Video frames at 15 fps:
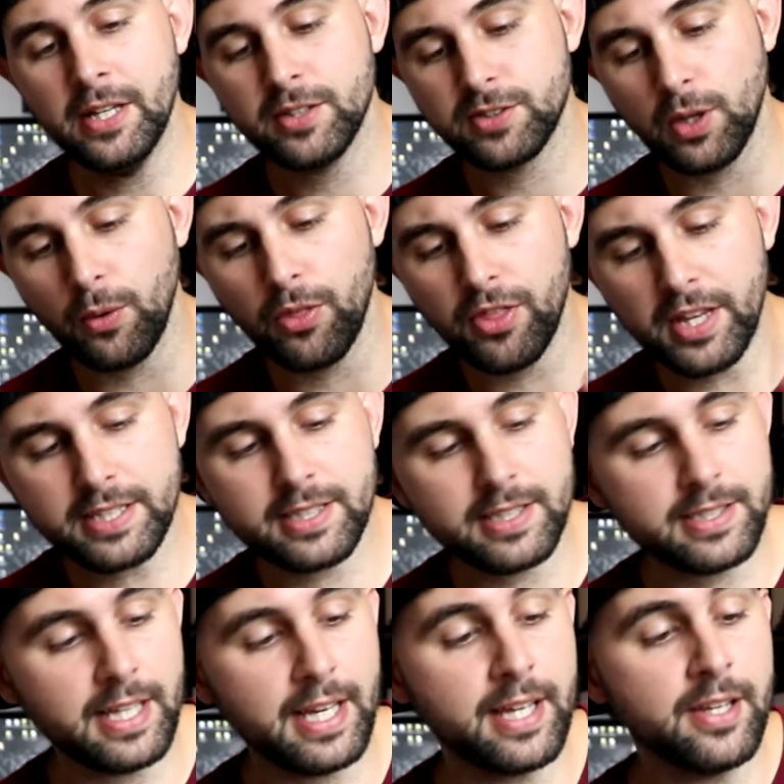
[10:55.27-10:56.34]
So this
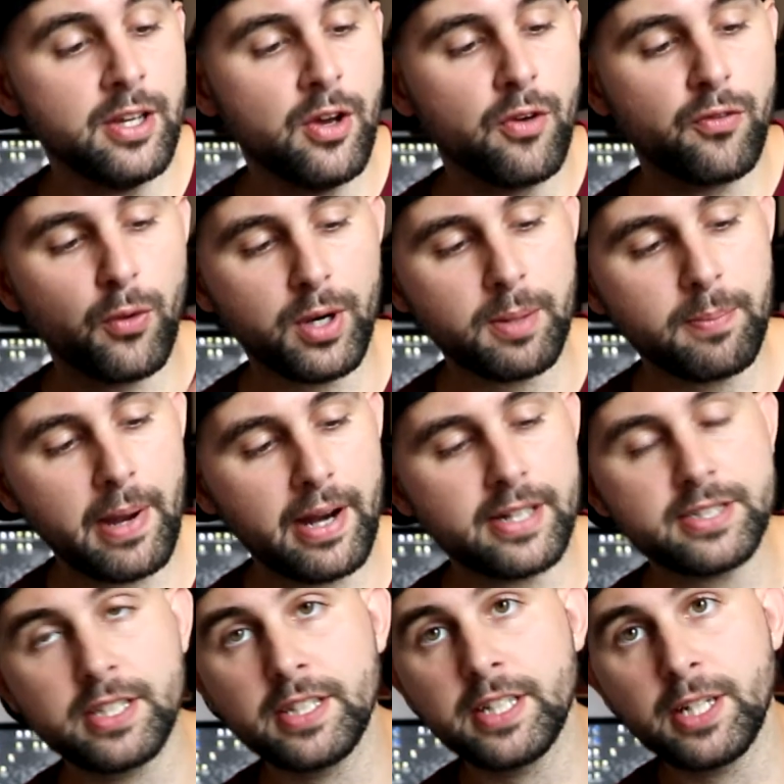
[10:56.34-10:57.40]
is it. For
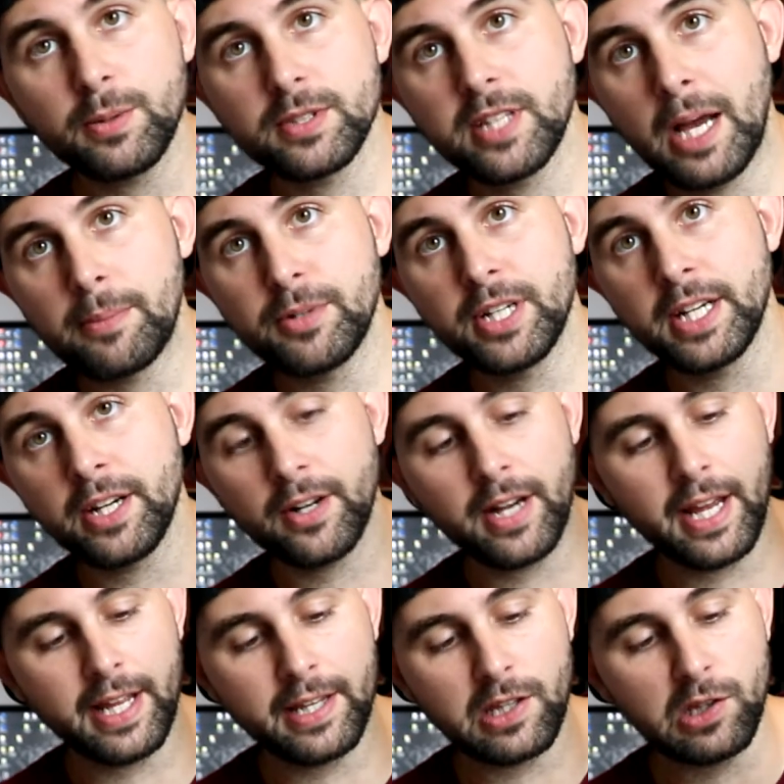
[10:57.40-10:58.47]
comparison, here was Heimerdinger
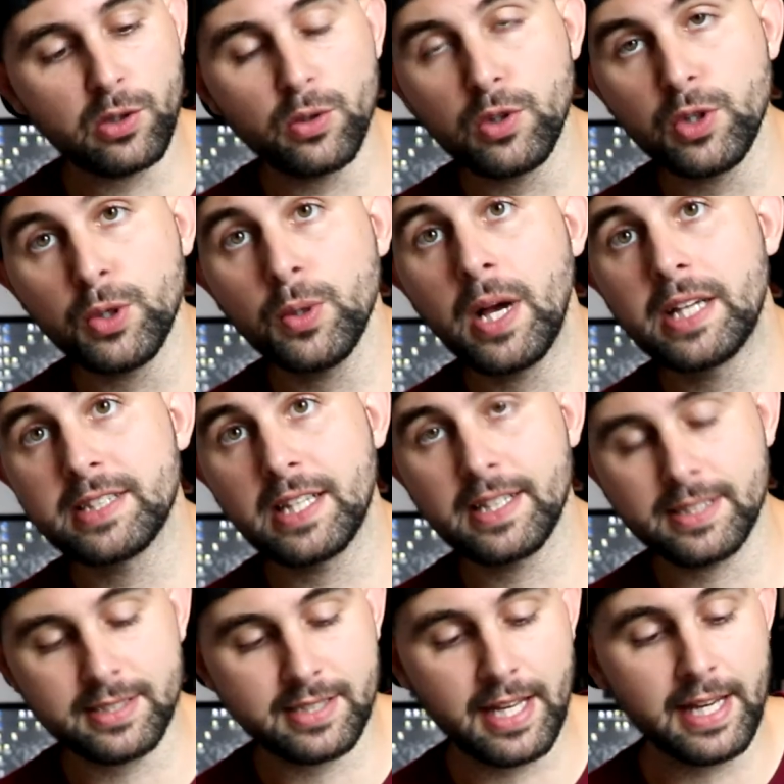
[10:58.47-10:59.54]
and Lulu, as I
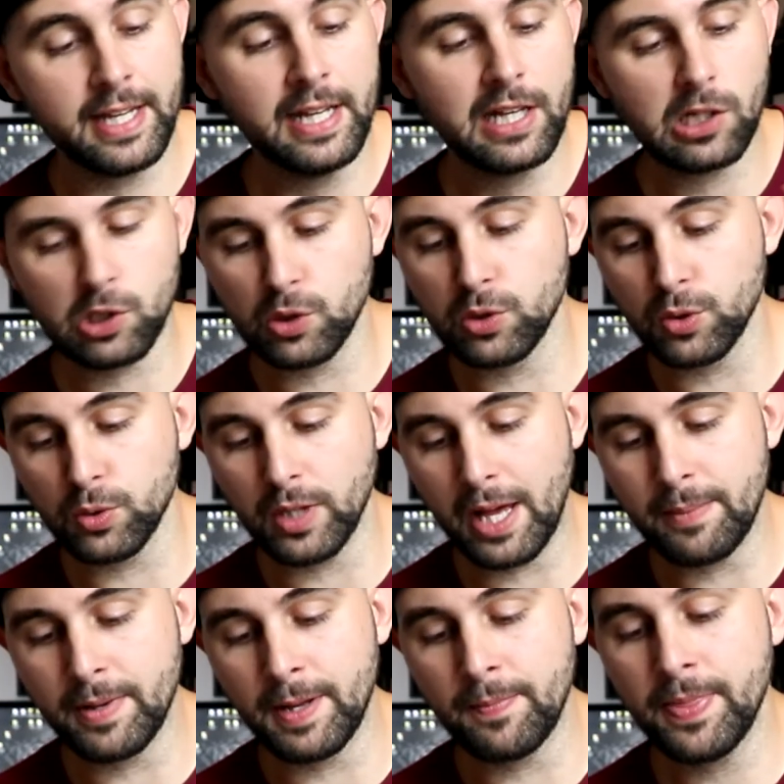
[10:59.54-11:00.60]
like to say,
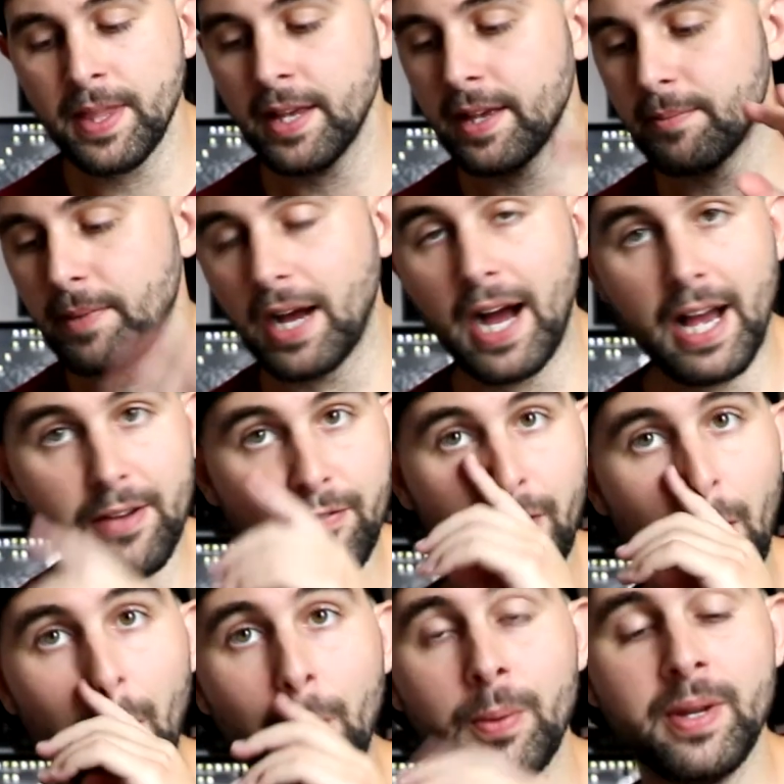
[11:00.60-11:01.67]
Lululemon, my
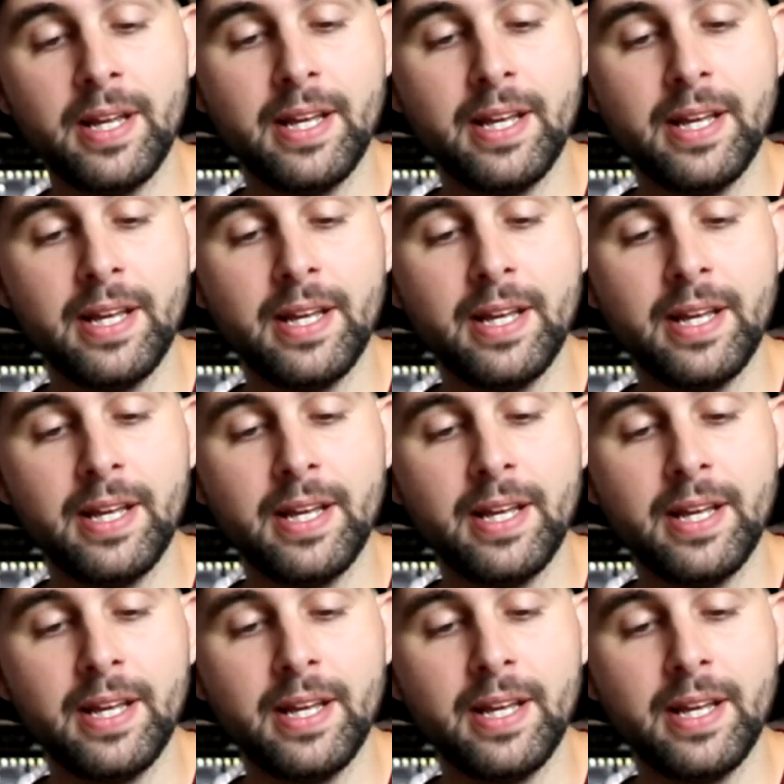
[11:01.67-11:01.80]
iPhone.